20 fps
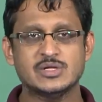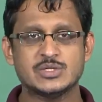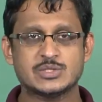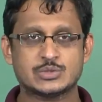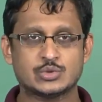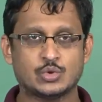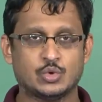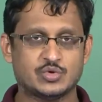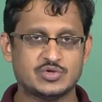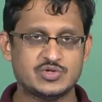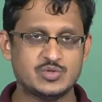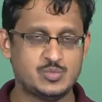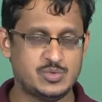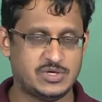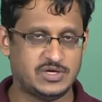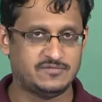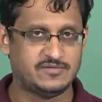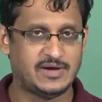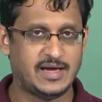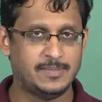Stokes
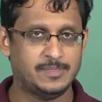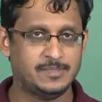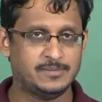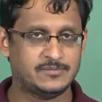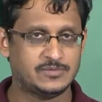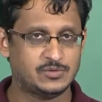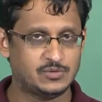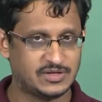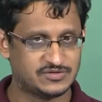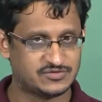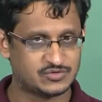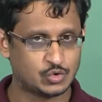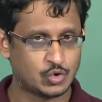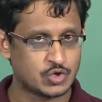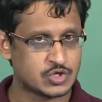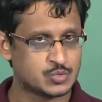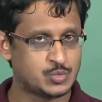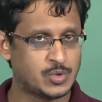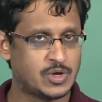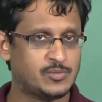wave and the
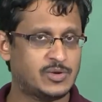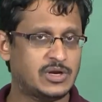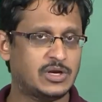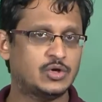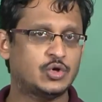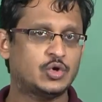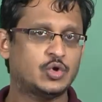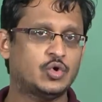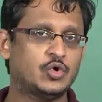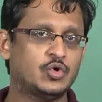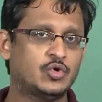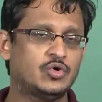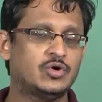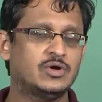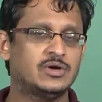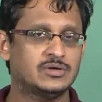Stokes wave will grow,